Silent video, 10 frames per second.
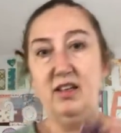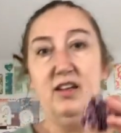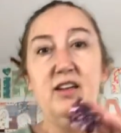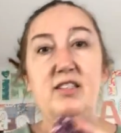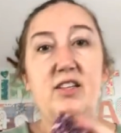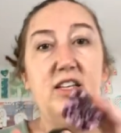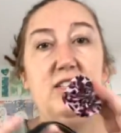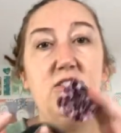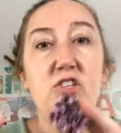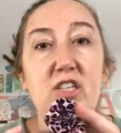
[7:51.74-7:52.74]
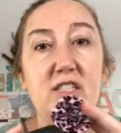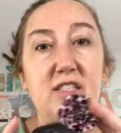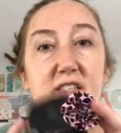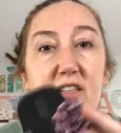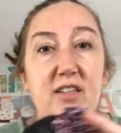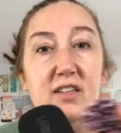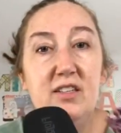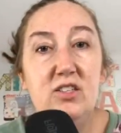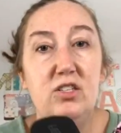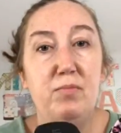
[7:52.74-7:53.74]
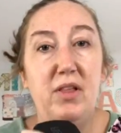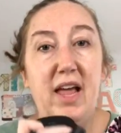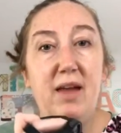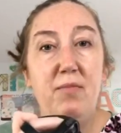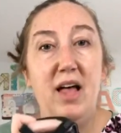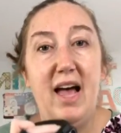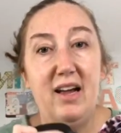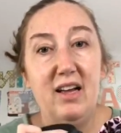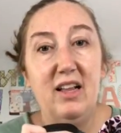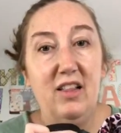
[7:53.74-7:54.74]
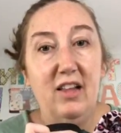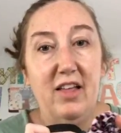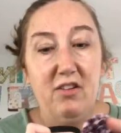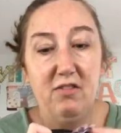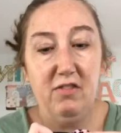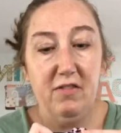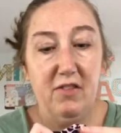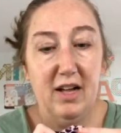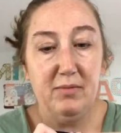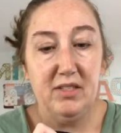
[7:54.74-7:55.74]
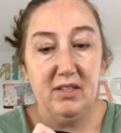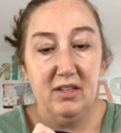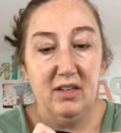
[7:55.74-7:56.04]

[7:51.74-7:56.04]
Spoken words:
So these are just plain black leather flip-flops.